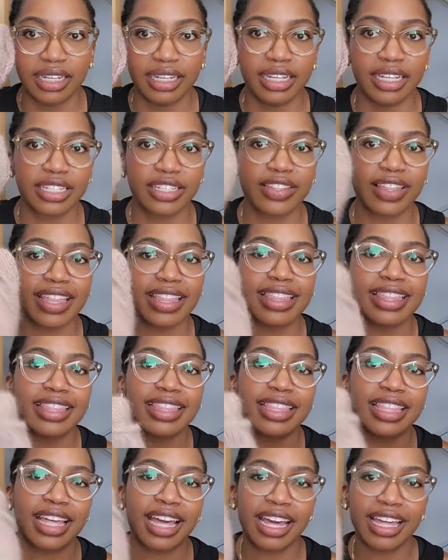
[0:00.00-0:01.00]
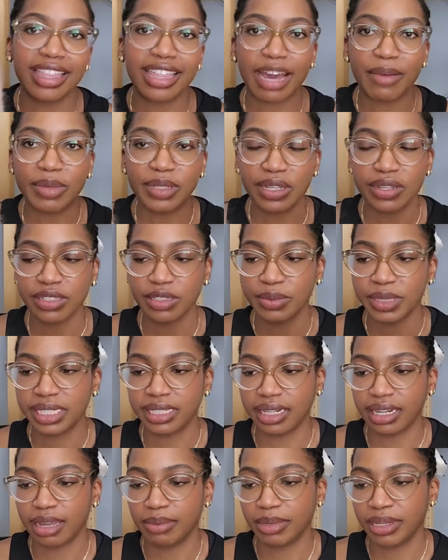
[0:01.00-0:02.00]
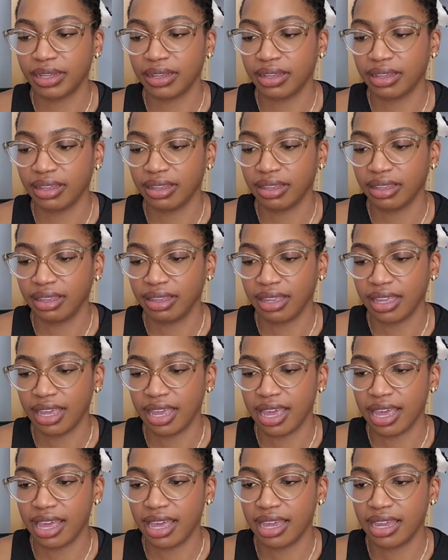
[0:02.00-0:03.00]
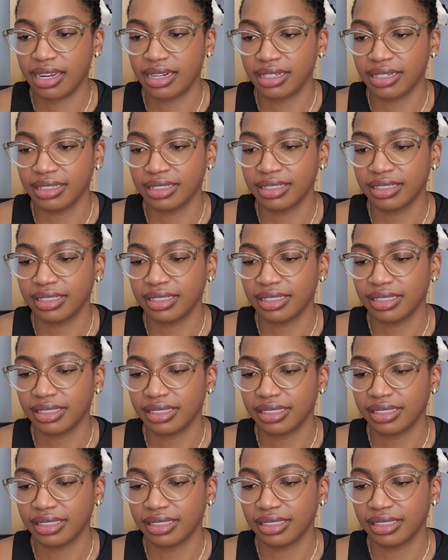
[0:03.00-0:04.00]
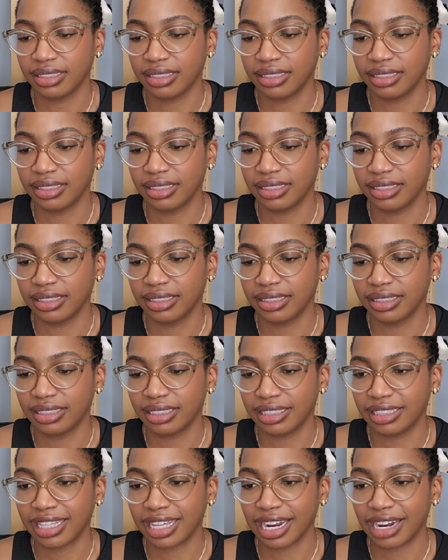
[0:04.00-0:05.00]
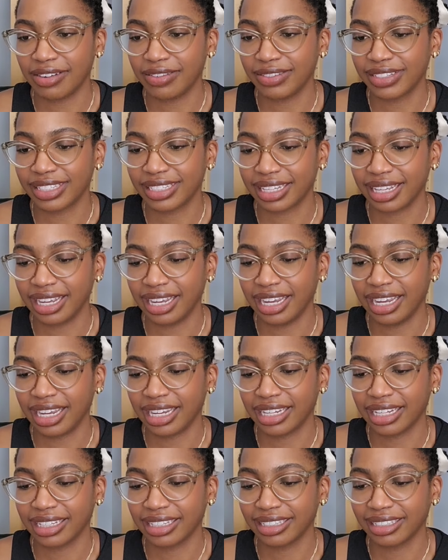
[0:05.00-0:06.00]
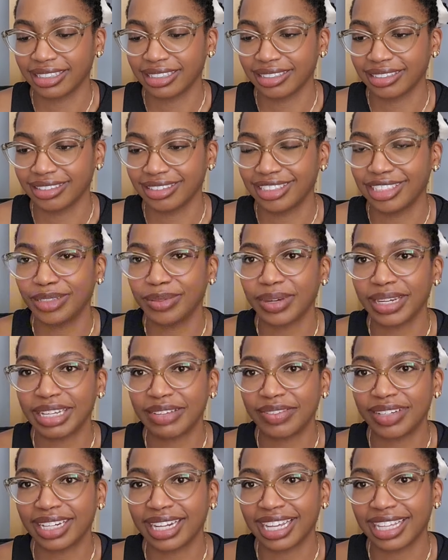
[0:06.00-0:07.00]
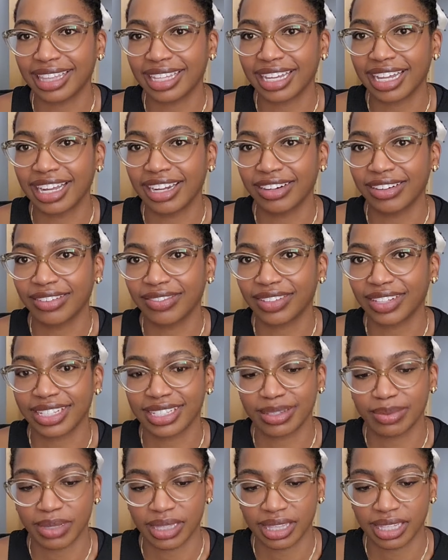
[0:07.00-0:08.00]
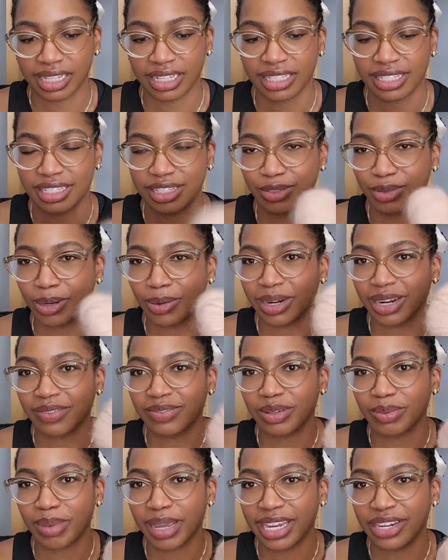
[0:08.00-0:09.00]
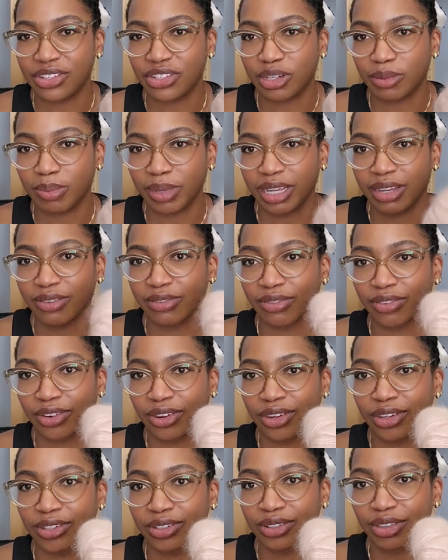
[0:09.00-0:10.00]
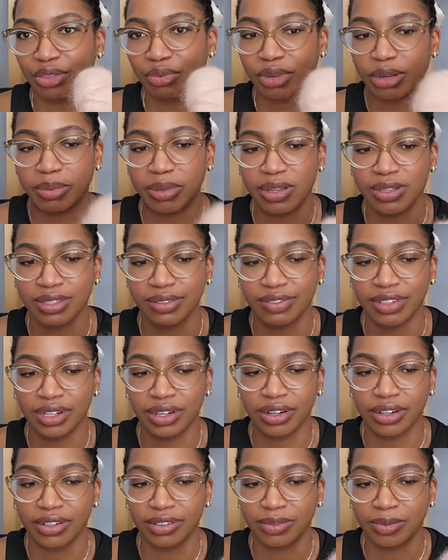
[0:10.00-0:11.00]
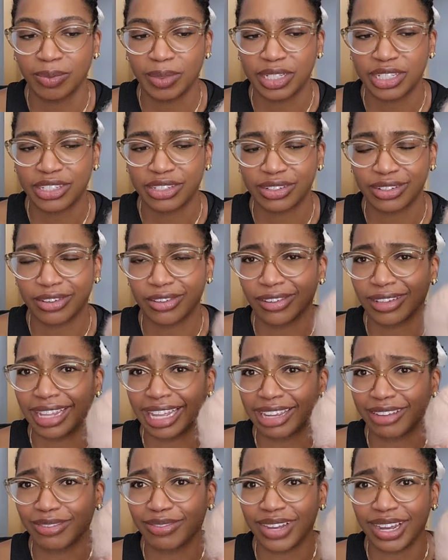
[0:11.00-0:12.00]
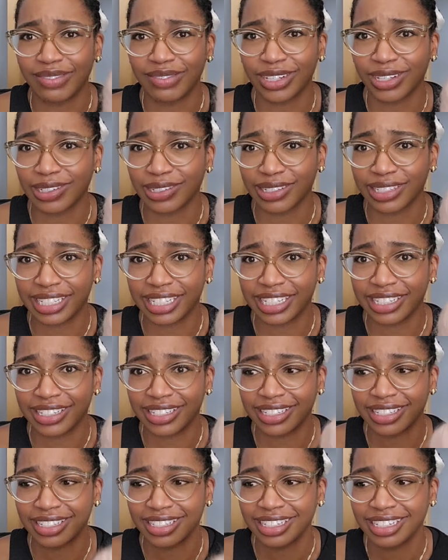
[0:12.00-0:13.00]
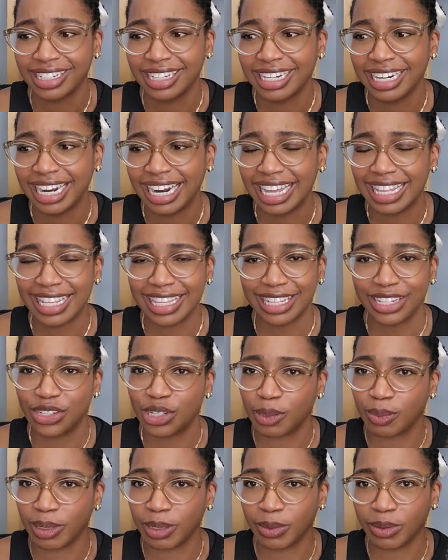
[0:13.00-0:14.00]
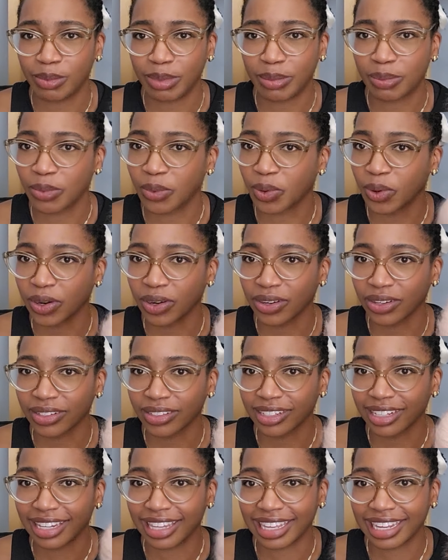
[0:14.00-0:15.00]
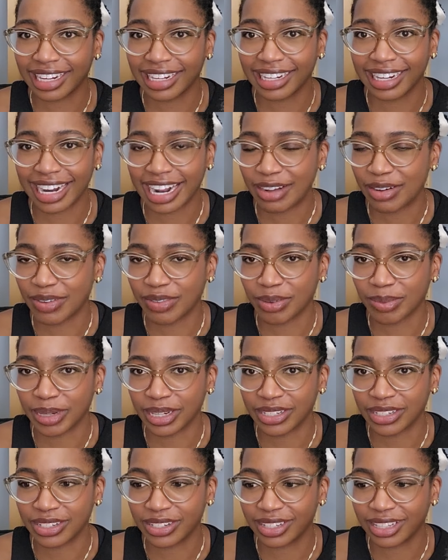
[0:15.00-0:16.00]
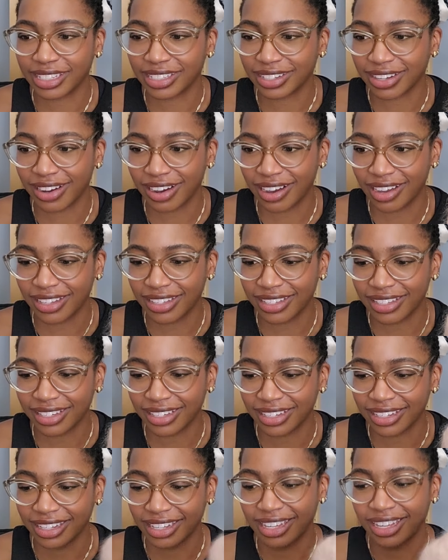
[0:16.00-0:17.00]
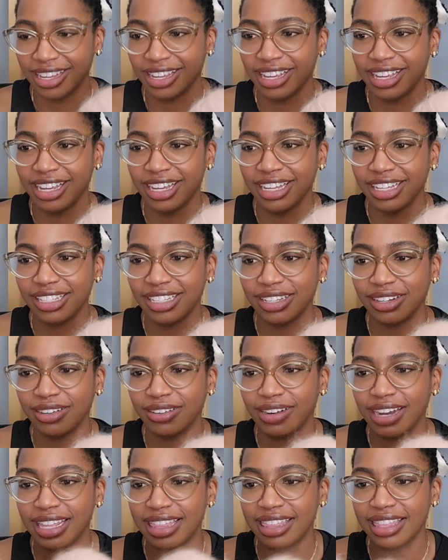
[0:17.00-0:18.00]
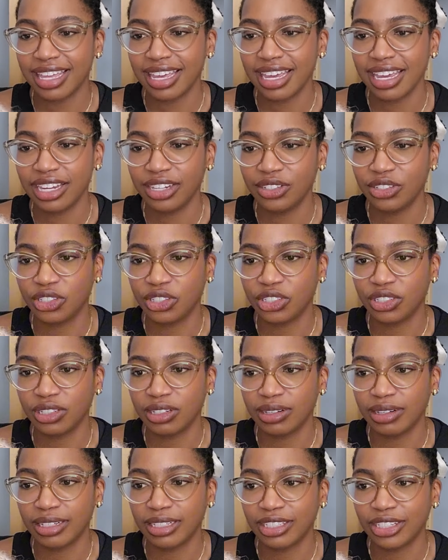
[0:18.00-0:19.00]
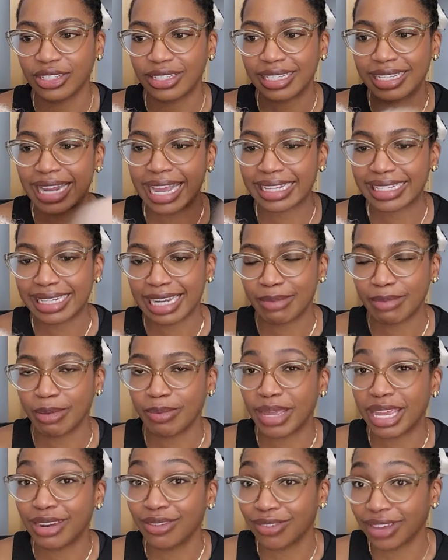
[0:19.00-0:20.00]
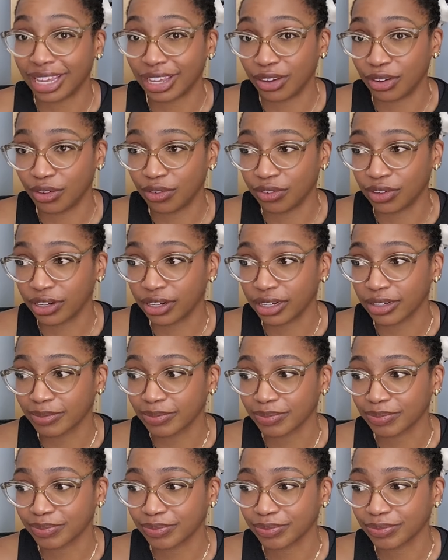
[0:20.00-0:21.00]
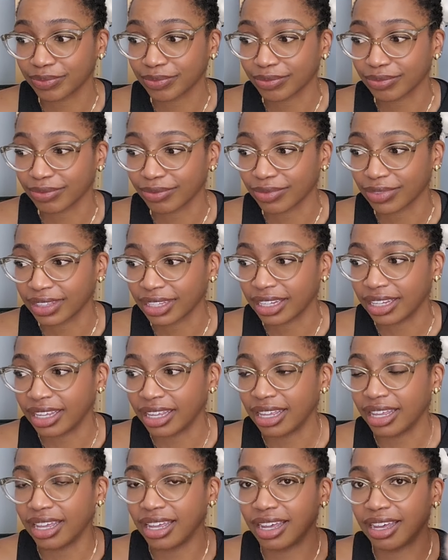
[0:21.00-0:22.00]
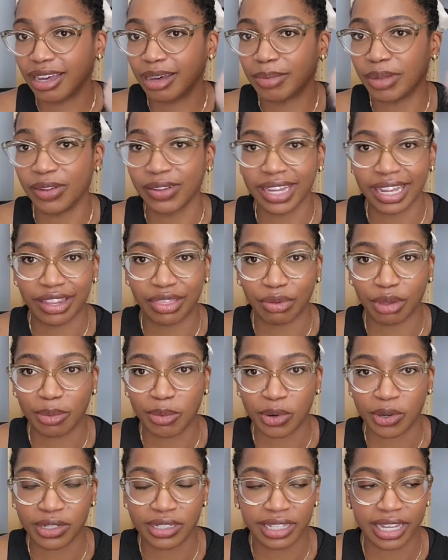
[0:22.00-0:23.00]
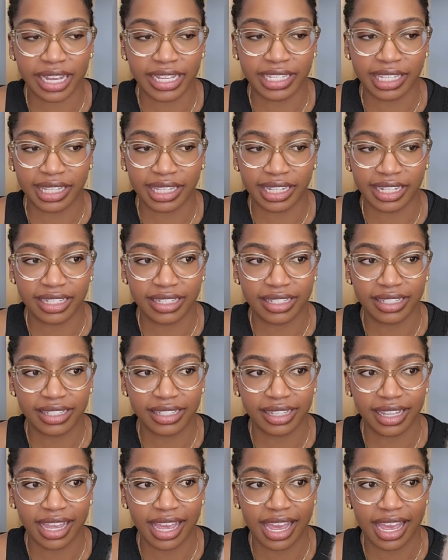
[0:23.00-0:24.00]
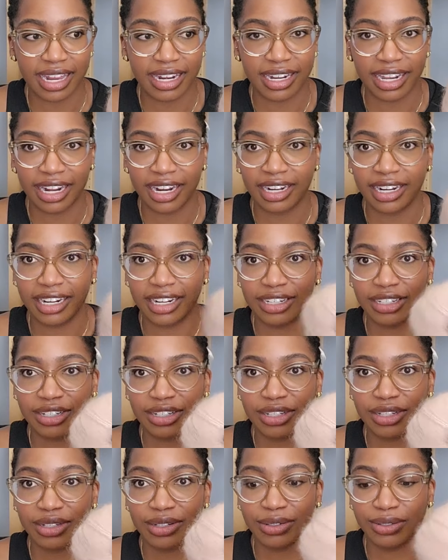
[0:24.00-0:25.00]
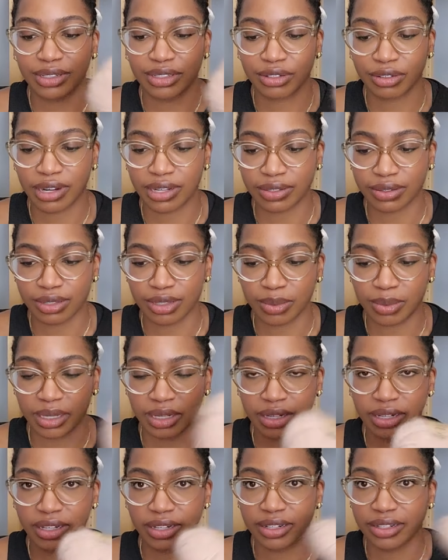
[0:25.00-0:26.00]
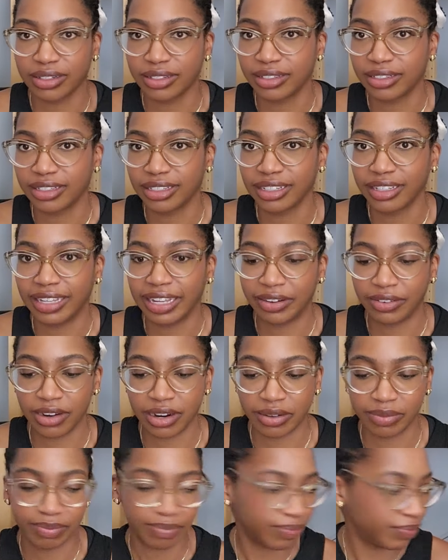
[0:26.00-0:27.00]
So then that was also a dilemma. And then I was like, do I even like the color of this with this? Do I want to have to pay shipping for 3 balls of yarn, which are like $5 each? And then the shipping would be more than however much this cost. So I think just next time I'm in Vancouver, I'll get 3 more skeins of this and knit it into a Terrazzo sweater later on